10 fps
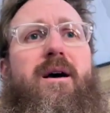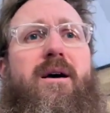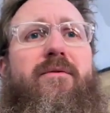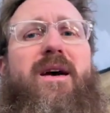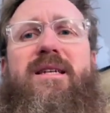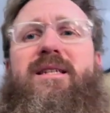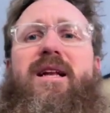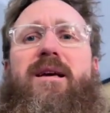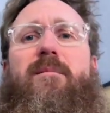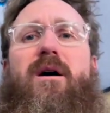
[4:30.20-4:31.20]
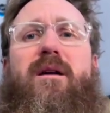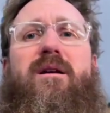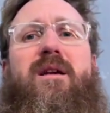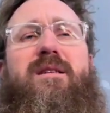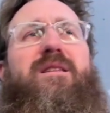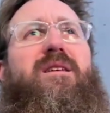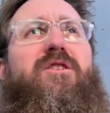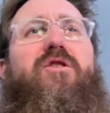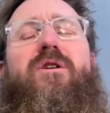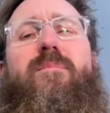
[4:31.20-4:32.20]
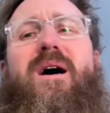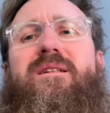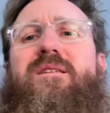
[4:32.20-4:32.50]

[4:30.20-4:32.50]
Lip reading: fast setting mud. It's the Durabond,